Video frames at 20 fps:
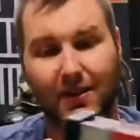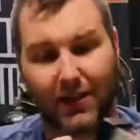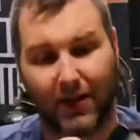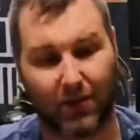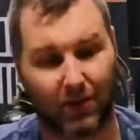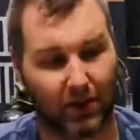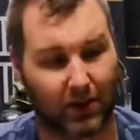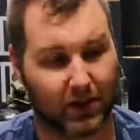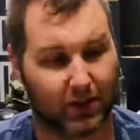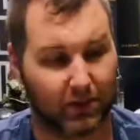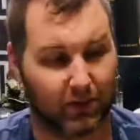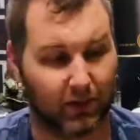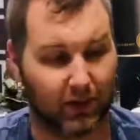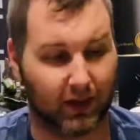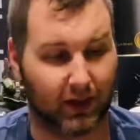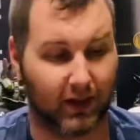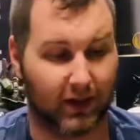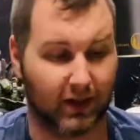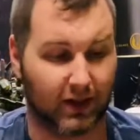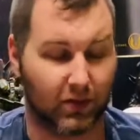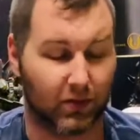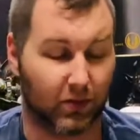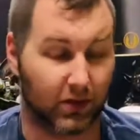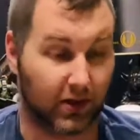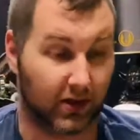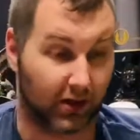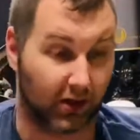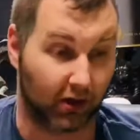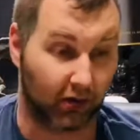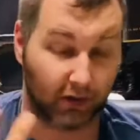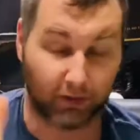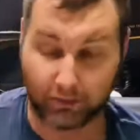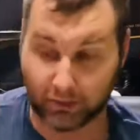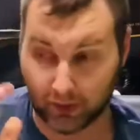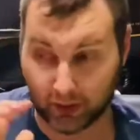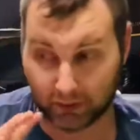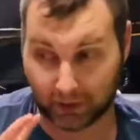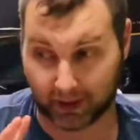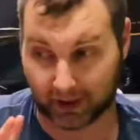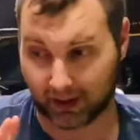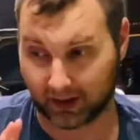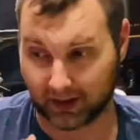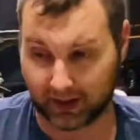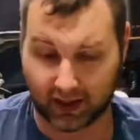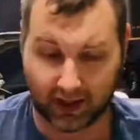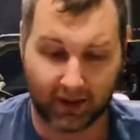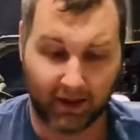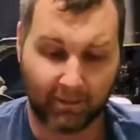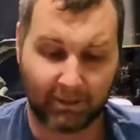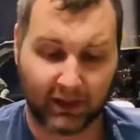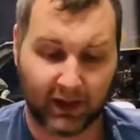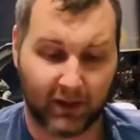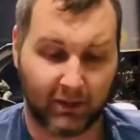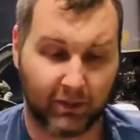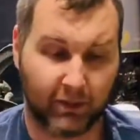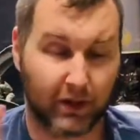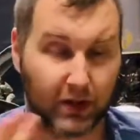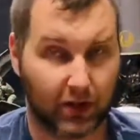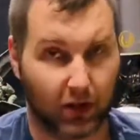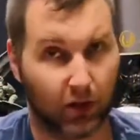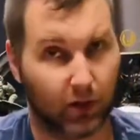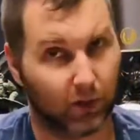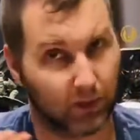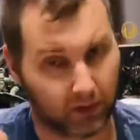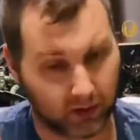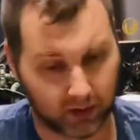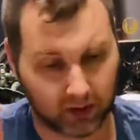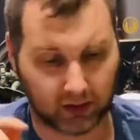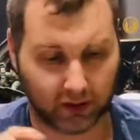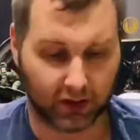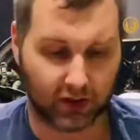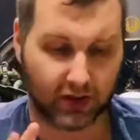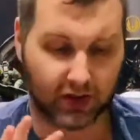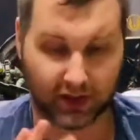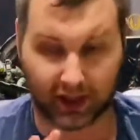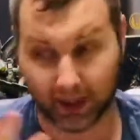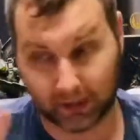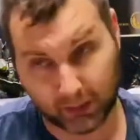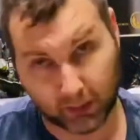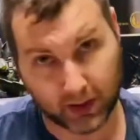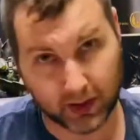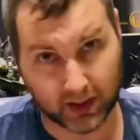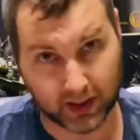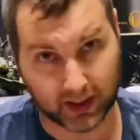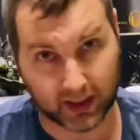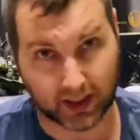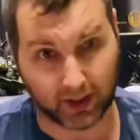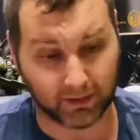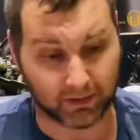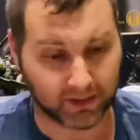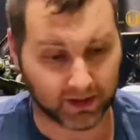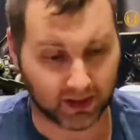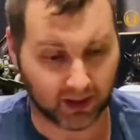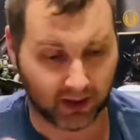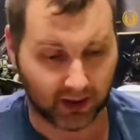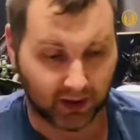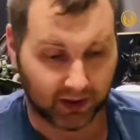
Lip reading: how much money this one's going for because, so Slimer is a gift.